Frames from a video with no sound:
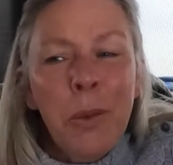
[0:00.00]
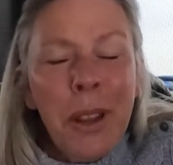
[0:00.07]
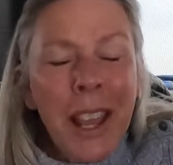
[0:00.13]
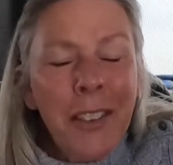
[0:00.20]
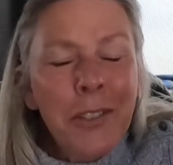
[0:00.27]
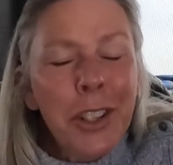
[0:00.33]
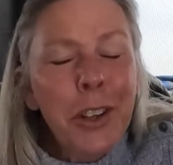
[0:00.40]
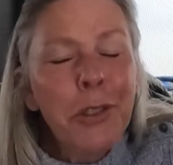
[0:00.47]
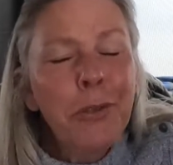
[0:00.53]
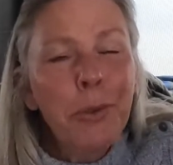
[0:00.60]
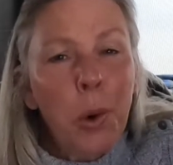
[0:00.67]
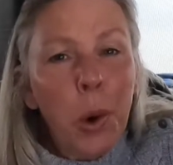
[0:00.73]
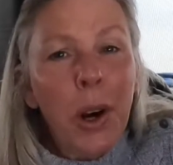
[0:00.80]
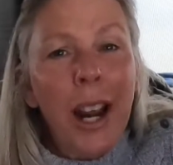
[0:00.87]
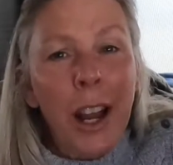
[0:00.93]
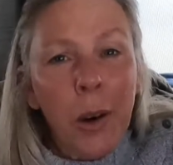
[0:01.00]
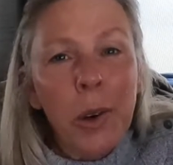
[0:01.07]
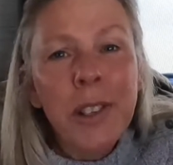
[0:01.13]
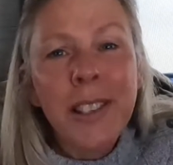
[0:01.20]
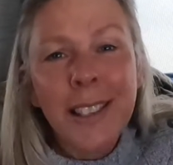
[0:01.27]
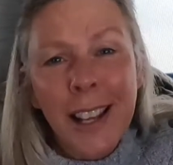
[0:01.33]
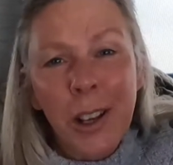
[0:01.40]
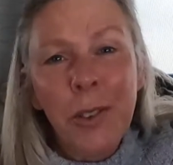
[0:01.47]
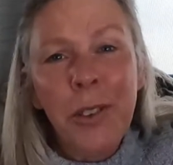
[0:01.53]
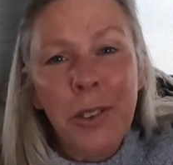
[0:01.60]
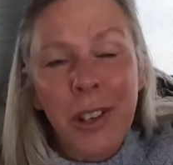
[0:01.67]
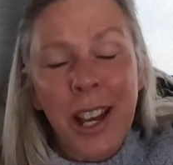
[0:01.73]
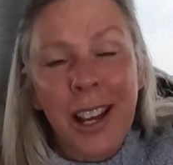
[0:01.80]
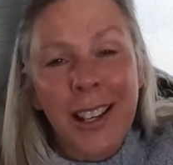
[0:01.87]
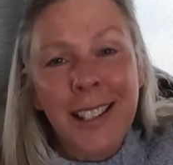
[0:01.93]
We have to go 4 hours south,
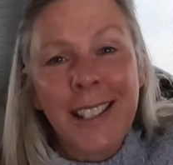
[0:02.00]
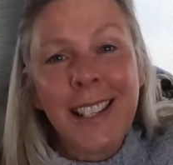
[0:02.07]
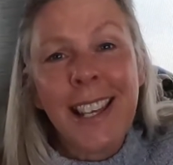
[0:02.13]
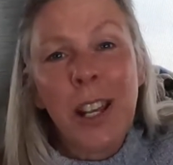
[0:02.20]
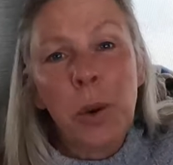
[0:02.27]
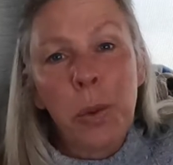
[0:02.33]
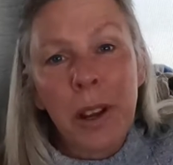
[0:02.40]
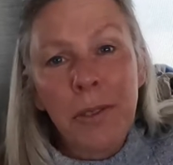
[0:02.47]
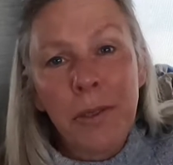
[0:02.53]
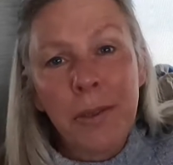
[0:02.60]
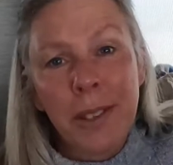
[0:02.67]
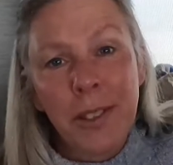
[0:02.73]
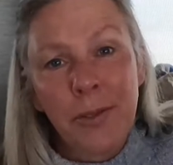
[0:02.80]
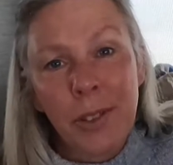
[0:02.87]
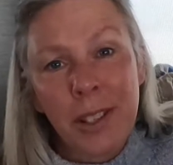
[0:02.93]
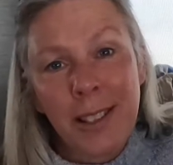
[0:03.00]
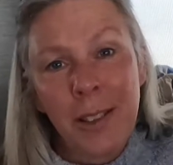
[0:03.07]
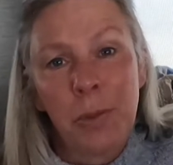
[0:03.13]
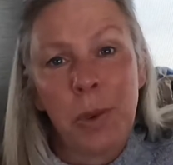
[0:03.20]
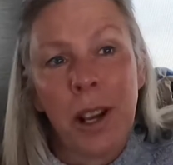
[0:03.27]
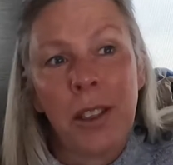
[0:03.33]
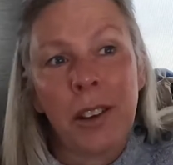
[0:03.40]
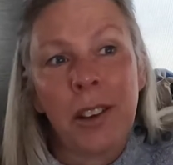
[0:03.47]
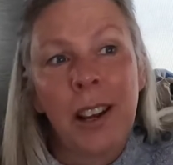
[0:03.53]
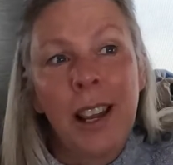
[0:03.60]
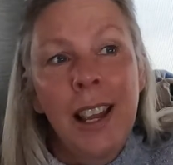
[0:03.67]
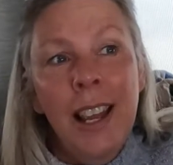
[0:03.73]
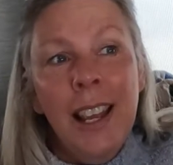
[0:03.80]
you guys, to get away from this freezing weather.